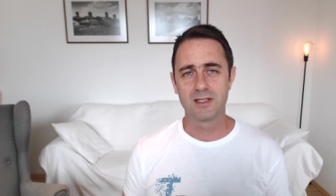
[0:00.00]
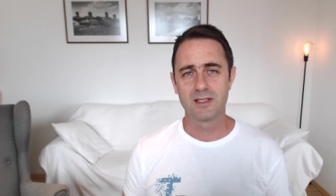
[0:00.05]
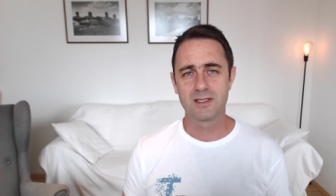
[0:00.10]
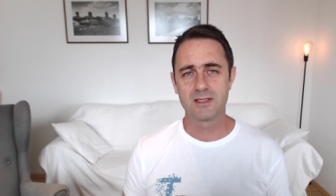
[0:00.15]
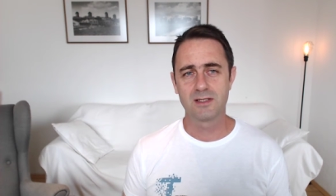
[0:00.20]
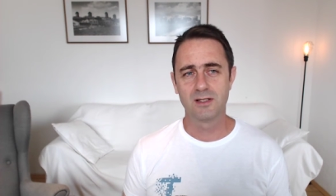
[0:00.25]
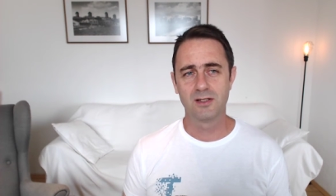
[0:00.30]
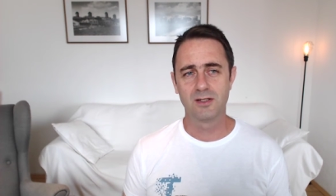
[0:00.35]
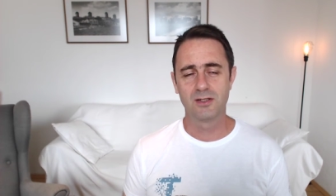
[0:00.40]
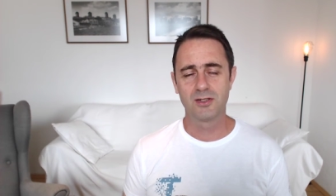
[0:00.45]

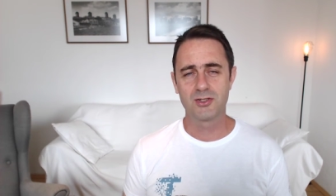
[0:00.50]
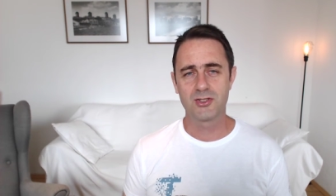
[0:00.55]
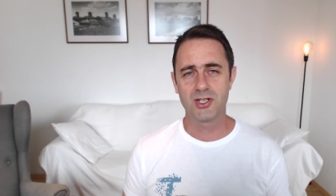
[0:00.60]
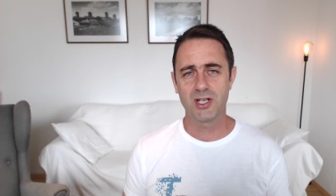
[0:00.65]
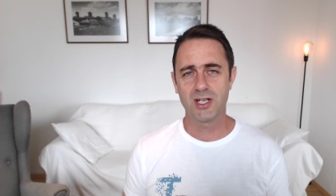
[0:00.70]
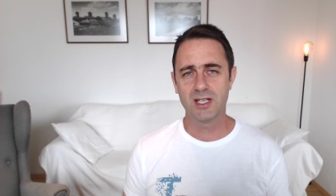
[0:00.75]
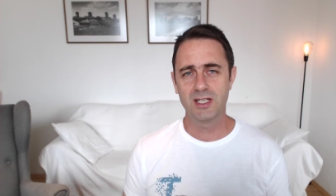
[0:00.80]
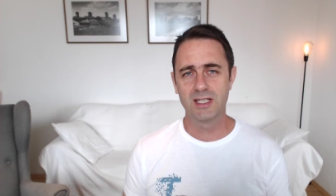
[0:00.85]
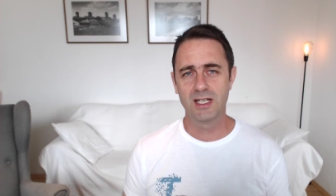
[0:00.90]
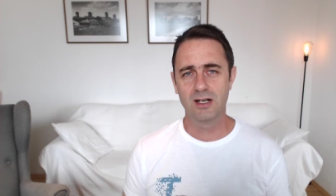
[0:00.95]
So
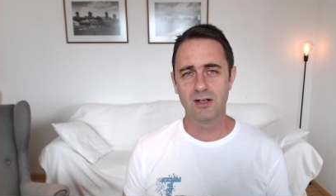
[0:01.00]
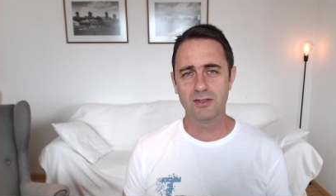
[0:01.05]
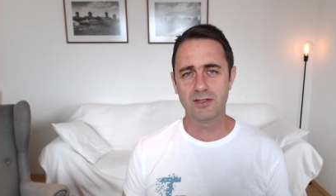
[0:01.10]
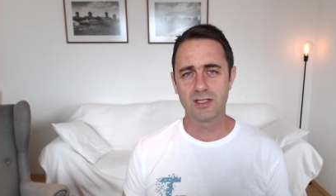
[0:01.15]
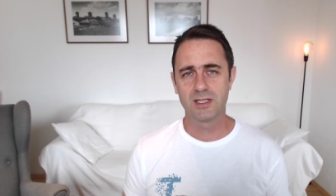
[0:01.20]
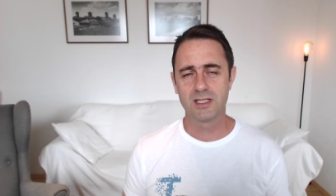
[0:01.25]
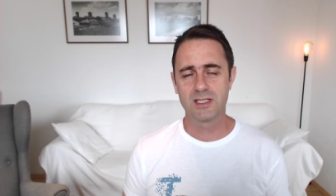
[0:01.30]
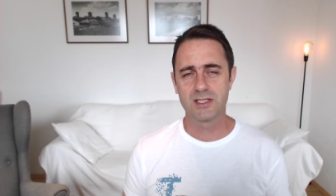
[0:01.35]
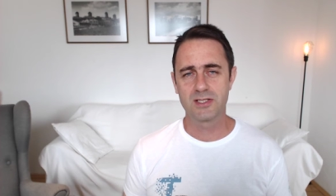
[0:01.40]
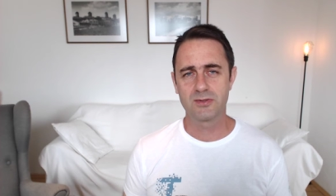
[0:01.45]
check it
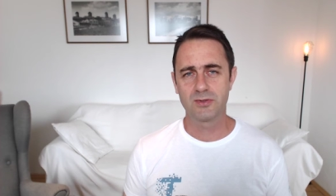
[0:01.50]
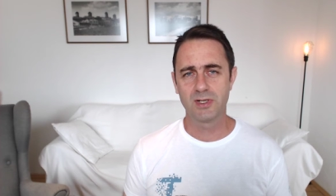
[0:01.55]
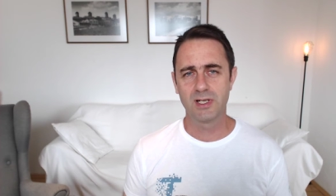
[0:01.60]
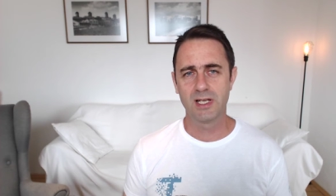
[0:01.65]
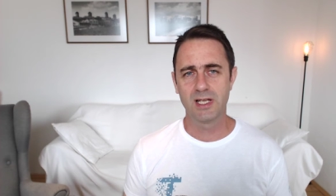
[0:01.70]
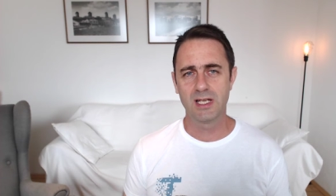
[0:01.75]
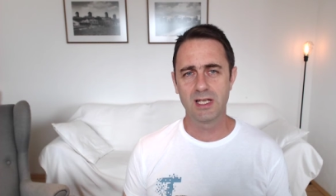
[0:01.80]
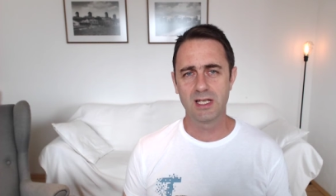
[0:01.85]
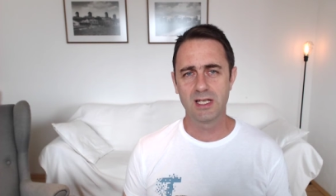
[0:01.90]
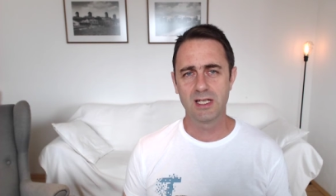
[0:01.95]
out. It's
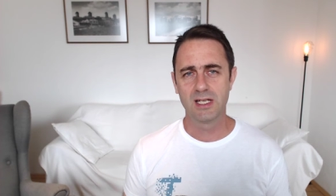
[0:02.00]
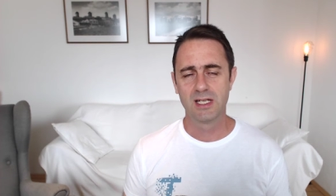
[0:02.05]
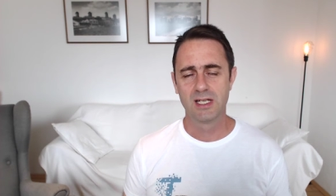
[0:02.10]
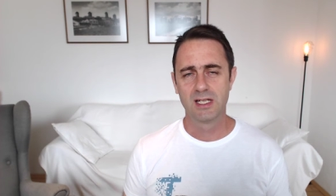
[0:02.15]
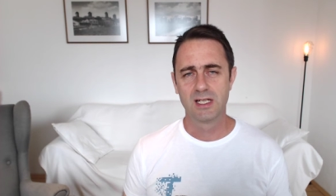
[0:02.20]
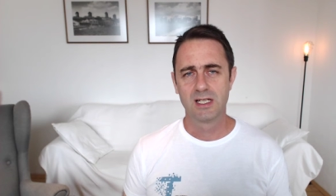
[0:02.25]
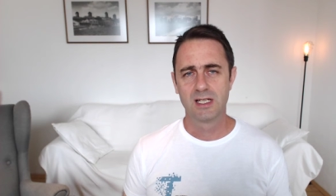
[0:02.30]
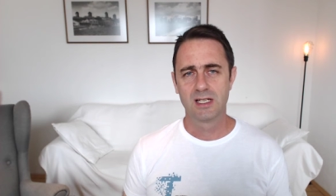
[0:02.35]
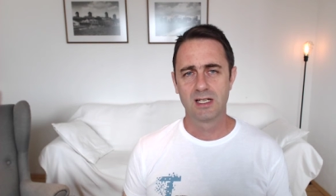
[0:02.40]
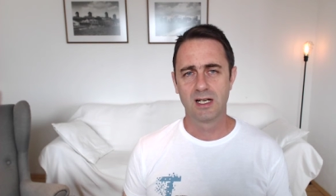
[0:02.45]
really
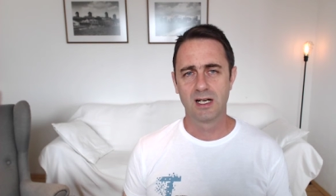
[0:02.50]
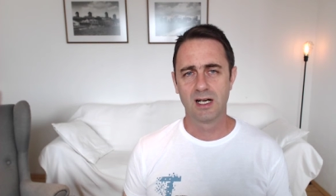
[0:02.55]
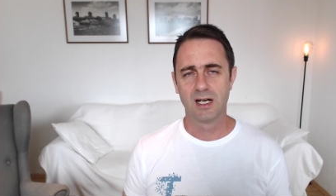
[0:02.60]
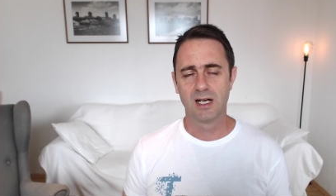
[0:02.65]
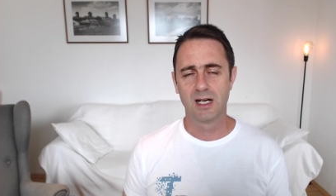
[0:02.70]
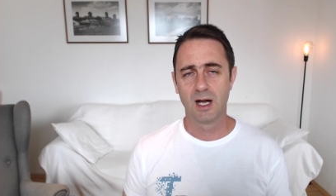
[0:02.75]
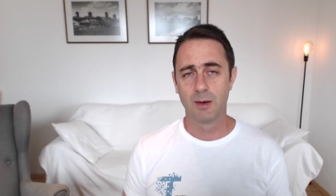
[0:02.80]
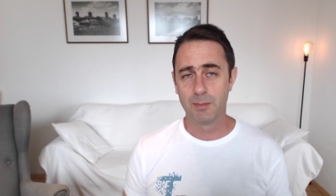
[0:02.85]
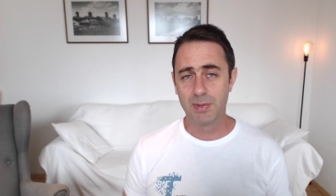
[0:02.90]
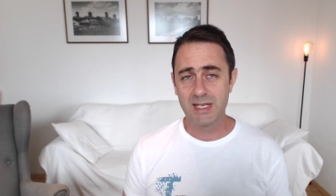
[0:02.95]

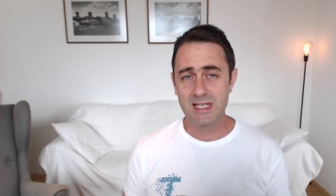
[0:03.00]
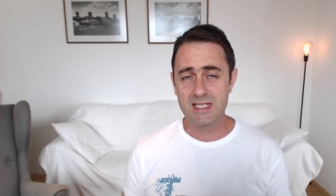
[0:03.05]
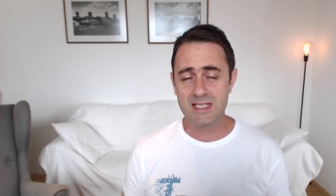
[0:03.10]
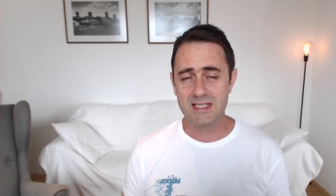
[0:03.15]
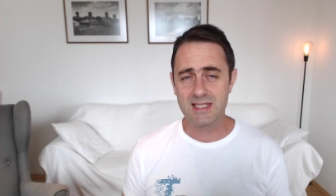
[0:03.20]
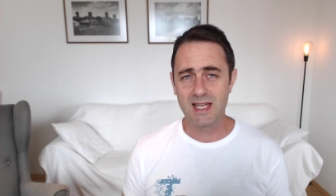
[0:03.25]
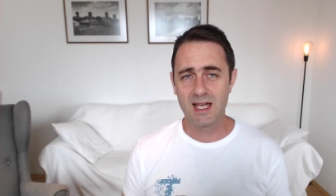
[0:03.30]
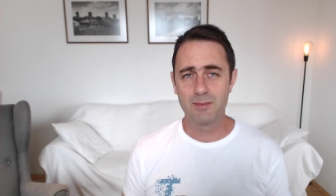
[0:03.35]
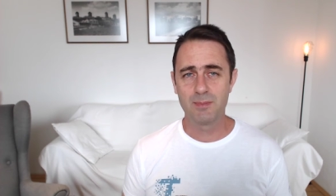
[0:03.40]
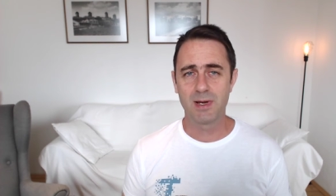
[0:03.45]
uh, a big
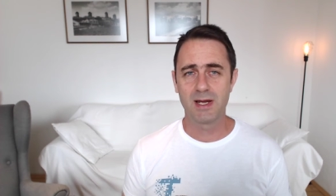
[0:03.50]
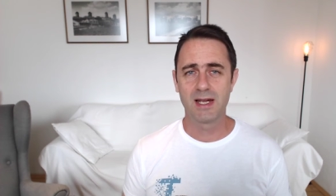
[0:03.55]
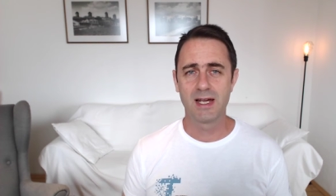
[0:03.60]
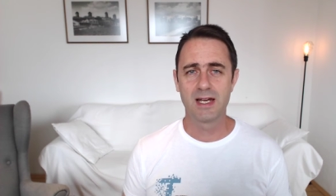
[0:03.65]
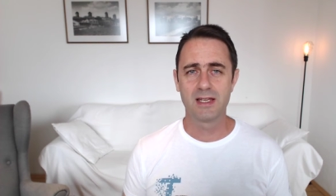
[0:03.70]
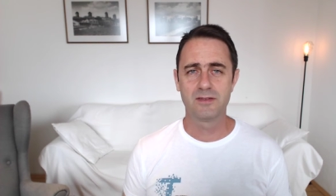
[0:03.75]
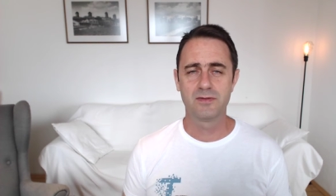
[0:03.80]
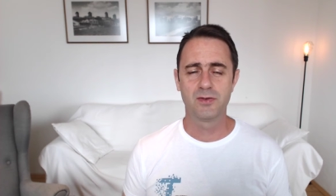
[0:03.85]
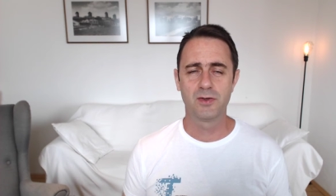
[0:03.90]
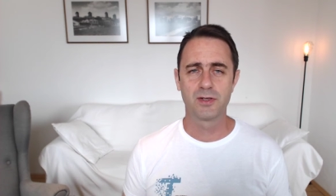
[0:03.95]
step
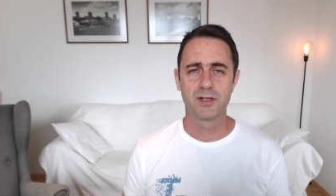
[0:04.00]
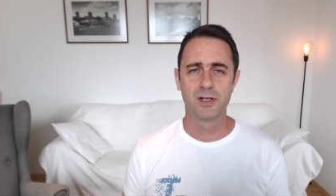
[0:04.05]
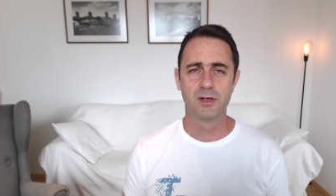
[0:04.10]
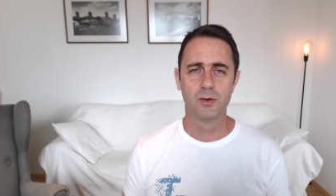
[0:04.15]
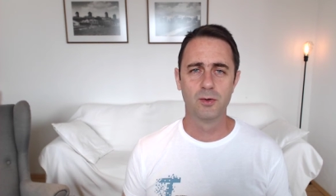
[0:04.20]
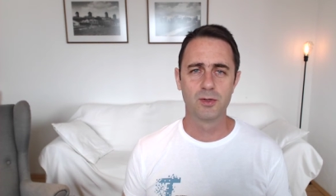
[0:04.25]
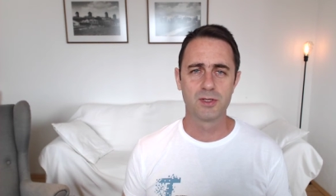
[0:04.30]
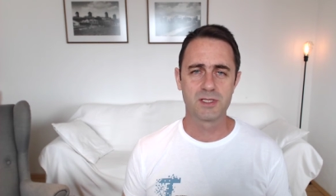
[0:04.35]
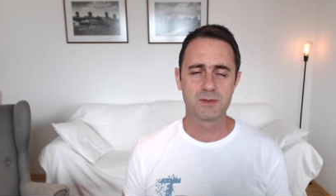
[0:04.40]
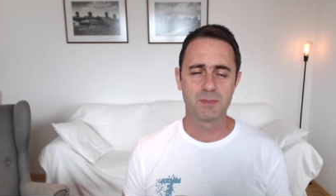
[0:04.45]
ahead for the
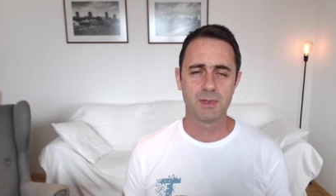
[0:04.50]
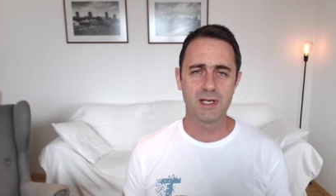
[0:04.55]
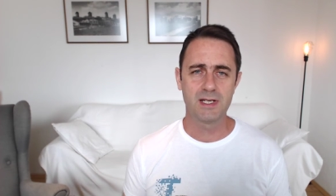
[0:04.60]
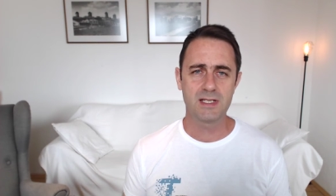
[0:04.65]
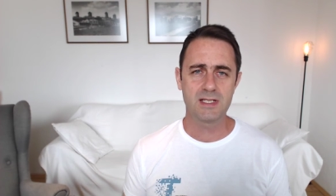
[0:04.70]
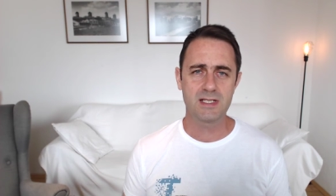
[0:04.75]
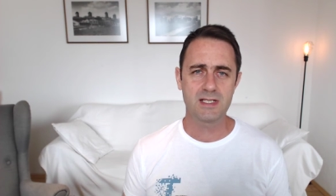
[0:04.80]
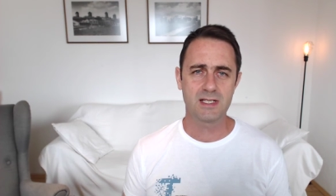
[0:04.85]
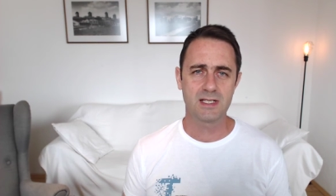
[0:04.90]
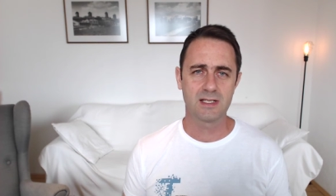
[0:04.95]
whole
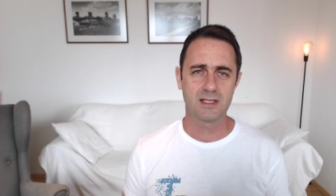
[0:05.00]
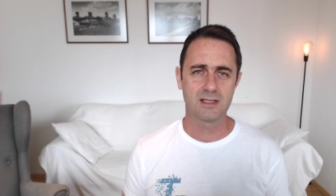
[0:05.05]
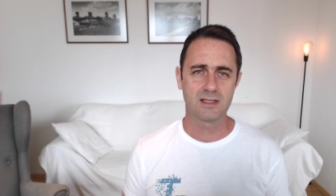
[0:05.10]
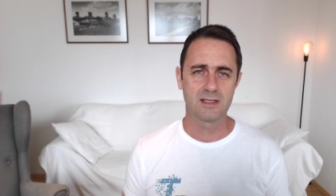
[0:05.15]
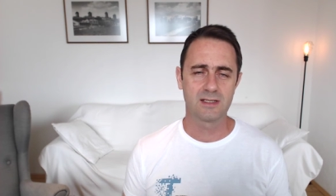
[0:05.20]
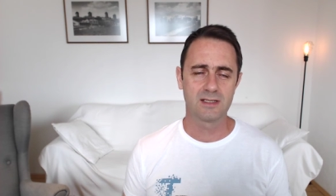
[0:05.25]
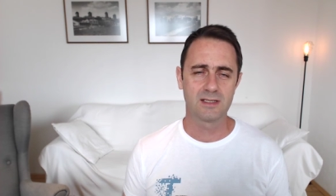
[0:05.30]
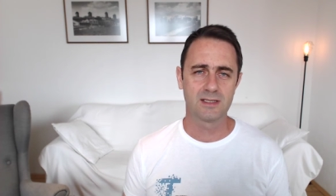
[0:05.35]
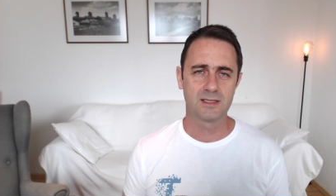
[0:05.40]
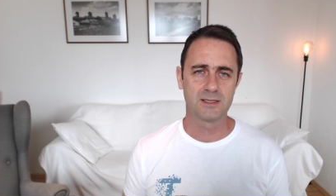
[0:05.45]
space
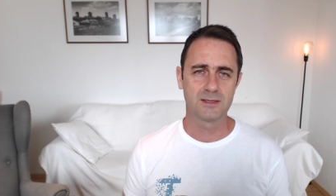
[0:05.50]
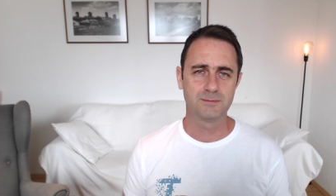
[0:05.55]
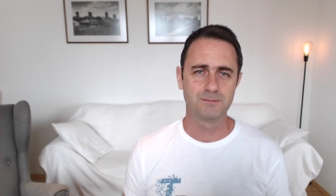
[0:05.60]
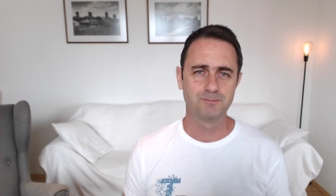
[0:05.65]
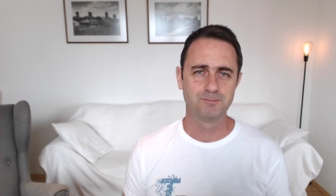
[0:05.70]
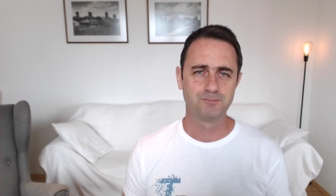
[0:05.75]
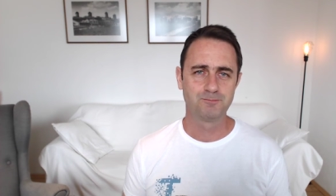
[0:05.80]
and, uh,